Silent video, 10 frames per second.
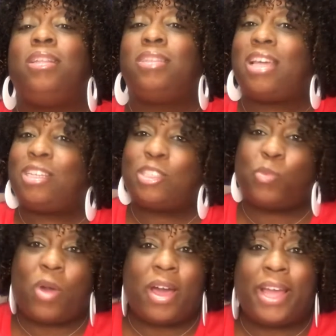That is
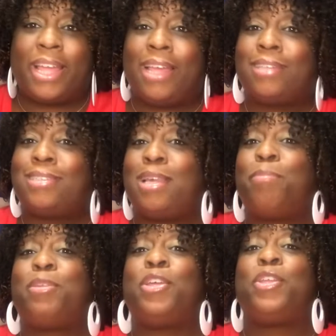why
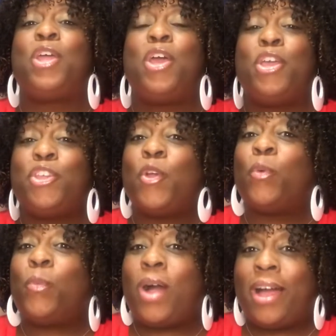accepting your
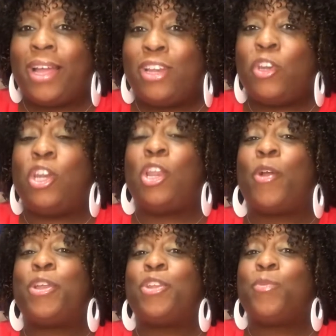why and
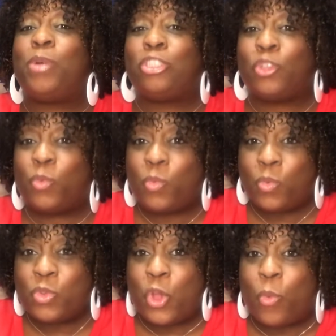learning what your
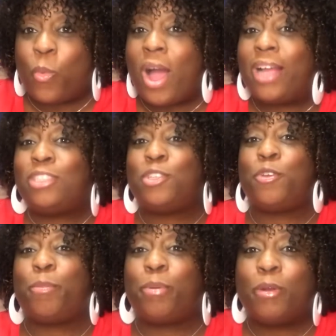why to
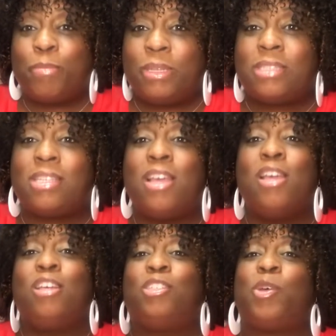your purpose,
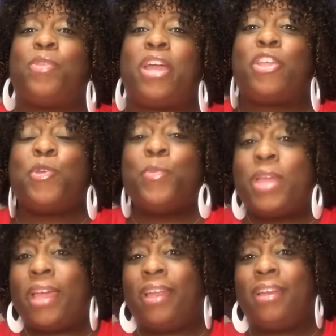so that you
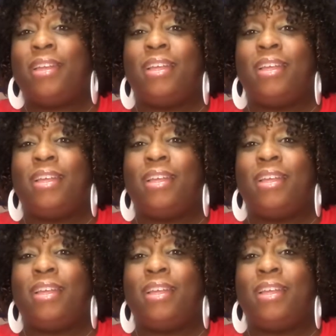can